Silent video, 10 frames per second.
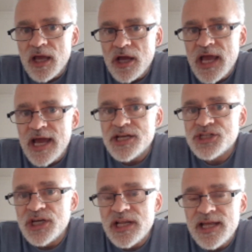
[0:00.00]

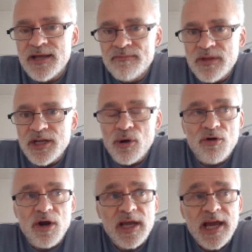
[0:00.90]
Occasionally
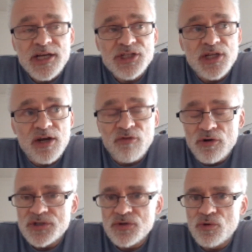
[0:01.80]
a
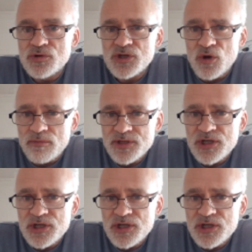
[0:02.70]
rotor will stop